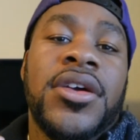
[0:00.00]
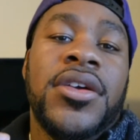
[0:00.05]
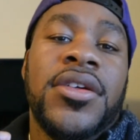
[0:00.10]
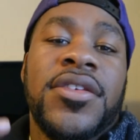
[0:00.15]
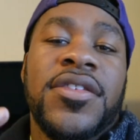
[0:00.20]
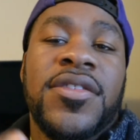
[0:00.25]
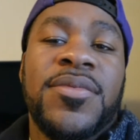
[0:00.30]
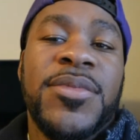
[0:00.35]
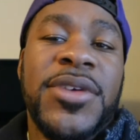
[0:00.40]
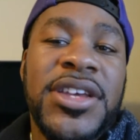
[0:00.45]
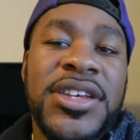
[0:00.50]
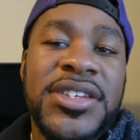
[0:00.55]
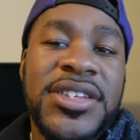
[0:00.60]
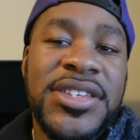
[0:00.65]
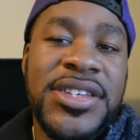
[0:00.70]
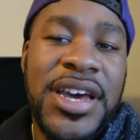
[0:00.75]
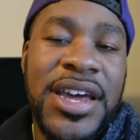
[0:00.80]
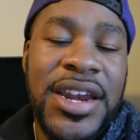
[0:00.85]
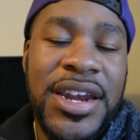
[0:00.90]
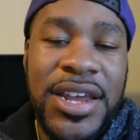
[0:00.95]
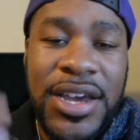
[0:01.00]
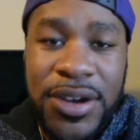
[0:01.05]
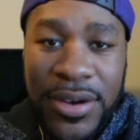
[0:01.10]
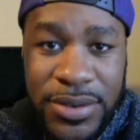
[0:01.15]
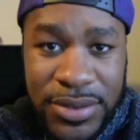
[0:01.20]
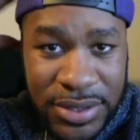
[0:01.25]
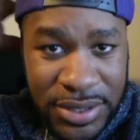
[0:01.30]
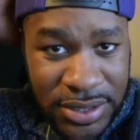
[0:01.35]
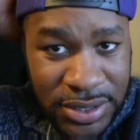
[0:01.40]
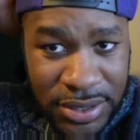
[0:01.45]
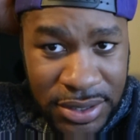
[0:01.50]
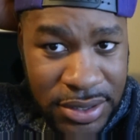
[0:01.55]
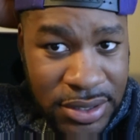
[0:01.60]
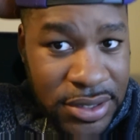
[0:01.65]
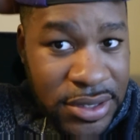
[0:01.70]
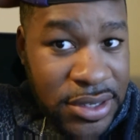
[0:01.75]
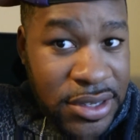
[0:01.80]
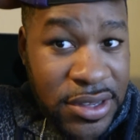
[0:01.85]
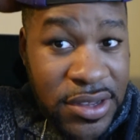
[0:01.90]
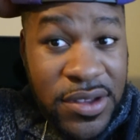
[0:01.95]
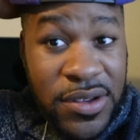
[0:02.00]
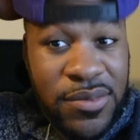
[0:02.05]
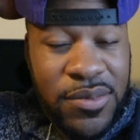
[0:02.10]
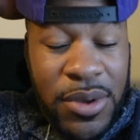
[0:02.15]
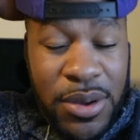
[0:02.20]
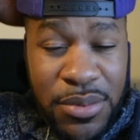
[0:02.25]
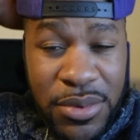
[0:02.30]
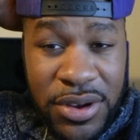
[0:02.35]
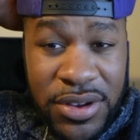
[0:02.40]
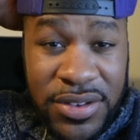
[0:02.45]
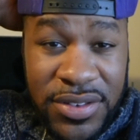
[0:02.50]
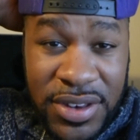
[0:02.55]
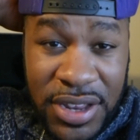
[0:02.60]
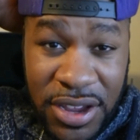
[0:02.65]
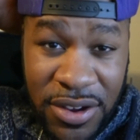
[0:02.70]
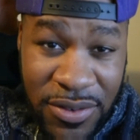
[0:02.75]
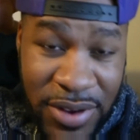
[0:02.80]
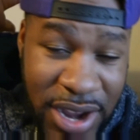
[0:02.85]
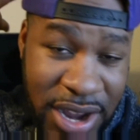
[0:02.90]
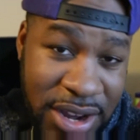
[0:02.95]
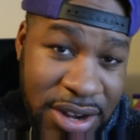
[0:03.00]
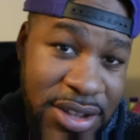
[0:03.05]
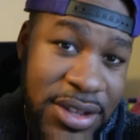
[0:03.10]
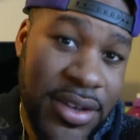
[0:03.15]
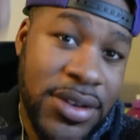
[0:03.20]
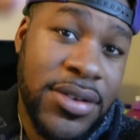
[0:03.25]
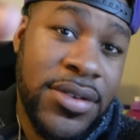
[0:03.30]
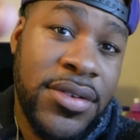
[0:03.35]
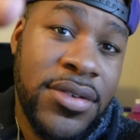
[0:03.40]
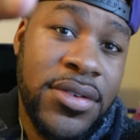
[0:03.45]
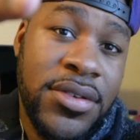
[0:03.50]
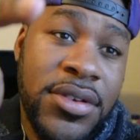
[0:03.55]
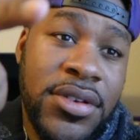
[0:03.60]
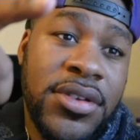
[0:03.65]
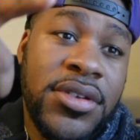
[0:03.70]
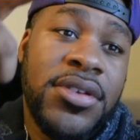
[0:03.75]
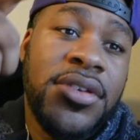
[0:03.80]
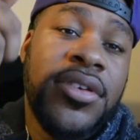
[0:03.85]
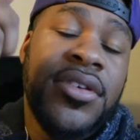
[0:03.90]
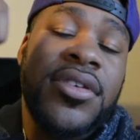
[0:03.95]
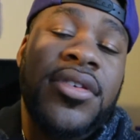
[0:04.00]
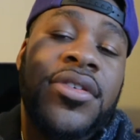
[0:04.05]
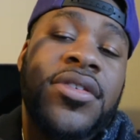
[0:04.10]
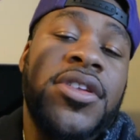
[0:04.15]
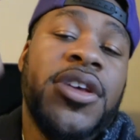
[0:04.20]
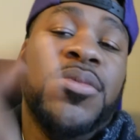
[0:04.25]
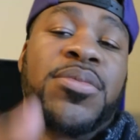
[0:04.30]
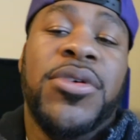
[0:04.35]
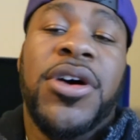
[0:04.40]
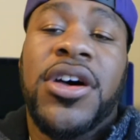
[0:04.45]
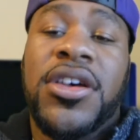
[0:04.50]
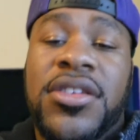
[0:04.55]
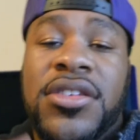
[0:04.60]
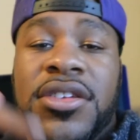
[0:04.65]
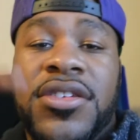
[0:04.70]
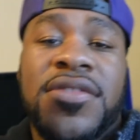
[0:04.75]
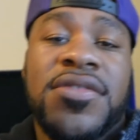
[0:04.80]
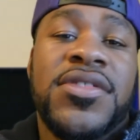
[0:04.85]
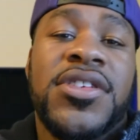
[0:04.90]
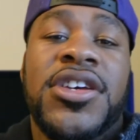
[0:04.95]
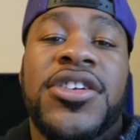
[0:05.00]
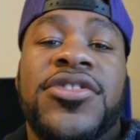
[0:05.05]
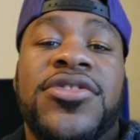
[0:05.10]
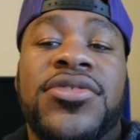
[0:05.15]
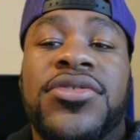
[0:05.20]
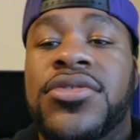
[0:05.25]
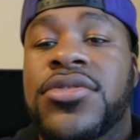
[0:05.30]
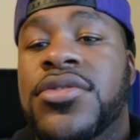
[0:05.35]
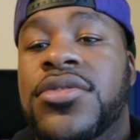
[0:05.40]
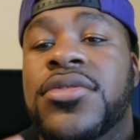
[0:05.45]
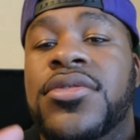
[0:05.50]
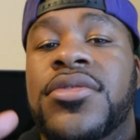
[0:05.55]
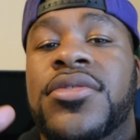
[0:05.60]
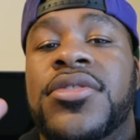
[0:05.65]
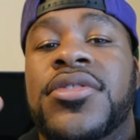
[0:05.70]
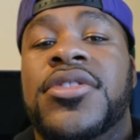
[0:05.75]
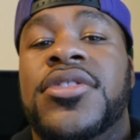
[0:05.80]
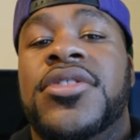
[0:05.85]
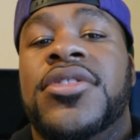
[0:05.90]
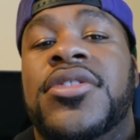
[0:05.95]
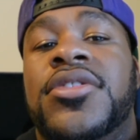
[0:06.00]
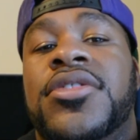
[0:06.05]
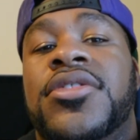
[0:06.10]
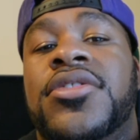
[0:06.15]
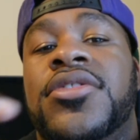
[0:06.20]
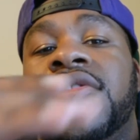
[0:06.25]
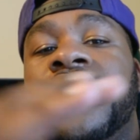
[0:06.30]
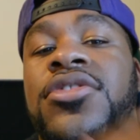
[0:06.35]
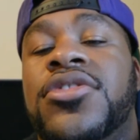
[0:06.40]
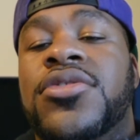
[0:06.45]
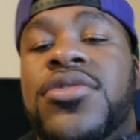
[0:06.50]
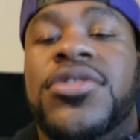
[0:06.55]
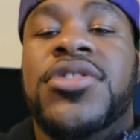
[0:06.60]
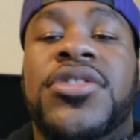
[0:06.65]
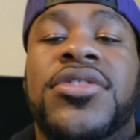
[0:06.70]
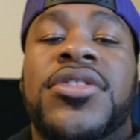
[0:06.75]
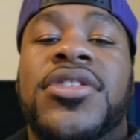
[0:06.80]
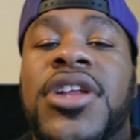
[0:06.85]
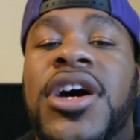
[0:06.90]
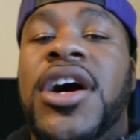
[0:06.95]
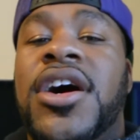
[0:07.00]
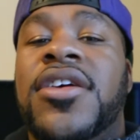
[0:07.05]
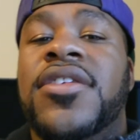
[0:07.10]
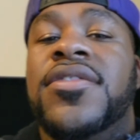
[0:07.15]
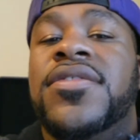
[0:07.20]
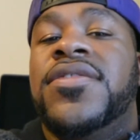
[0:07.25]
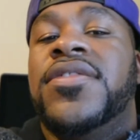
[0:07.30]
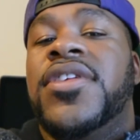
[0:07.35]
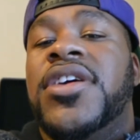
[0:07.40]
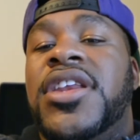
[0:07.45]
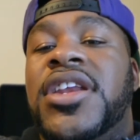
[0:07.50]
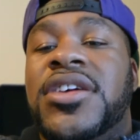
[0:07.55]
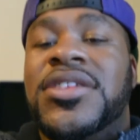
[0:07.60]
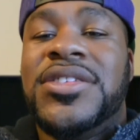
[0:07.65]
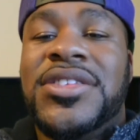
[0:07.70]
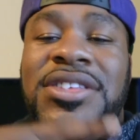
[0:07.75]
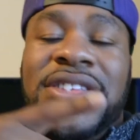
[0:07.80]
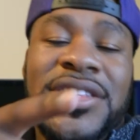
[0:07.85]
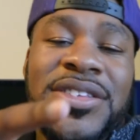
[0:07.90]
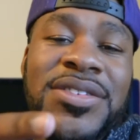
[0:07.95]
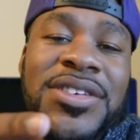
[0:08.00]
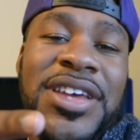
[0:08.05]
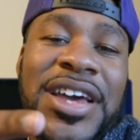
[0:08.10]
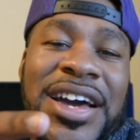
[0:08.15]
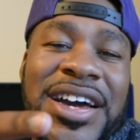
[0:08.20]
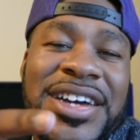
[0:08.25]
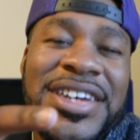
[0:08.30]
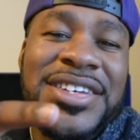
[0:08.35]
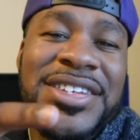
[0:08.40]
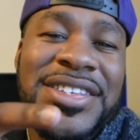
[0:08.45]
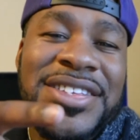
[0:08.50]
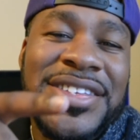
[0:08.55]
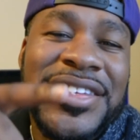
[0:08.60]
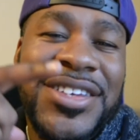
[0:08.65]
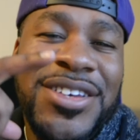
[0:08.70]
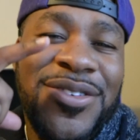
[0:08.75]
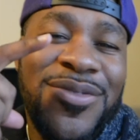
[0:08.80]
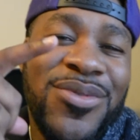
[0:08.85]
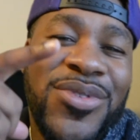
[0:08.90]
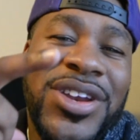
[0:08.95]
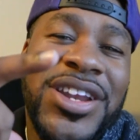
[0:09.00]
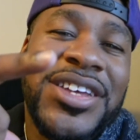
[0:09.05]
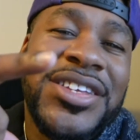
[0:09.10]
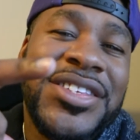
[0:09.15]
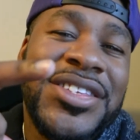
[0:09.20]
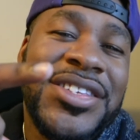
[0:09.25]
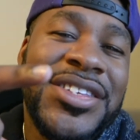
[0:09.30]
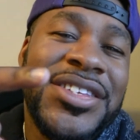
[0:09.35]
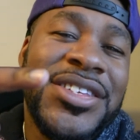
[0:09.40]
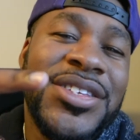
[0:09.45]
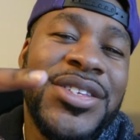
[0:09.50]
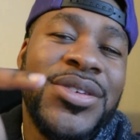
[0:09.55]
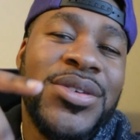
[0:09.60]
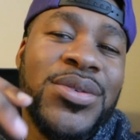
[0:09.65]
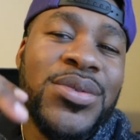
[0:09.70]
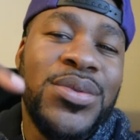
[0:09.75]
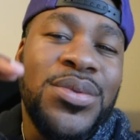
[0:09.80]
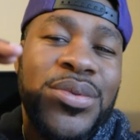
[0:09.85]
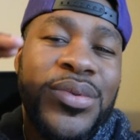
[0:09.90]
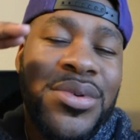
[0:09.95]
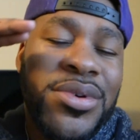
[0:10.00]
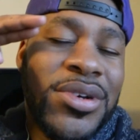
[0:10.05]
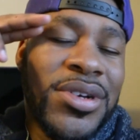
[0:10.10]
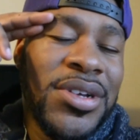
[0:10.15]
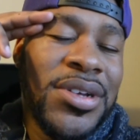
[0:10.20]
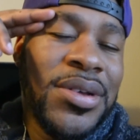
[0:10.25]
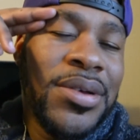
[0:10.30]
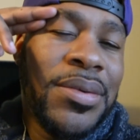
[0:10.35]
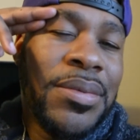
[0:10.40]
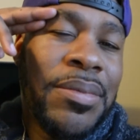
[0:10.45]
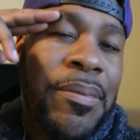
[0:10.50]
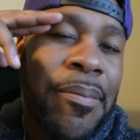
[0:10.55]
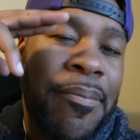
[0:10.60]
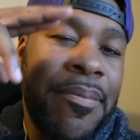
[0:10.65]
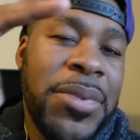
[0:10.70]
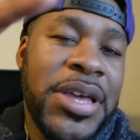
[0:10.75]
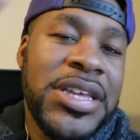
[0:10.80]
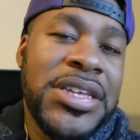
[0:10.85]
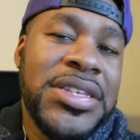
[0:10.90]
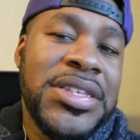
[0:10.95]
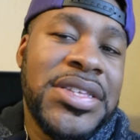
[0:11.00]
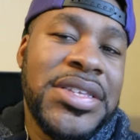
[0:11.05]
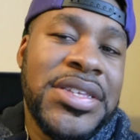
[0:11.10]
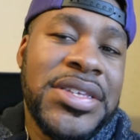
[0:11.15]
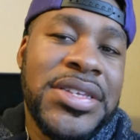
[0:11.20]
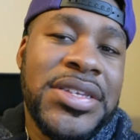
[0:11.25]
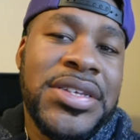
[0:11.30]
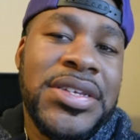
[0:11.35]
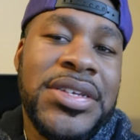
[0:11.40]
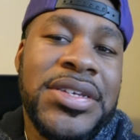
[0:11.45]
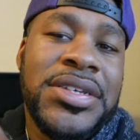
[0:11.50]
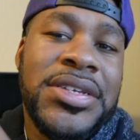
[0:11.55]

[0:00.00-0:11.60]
this is me signing out. Remember, stay grinding. Stay positive, stay true, do what you love, and I'll see you guys when I see you. Peace.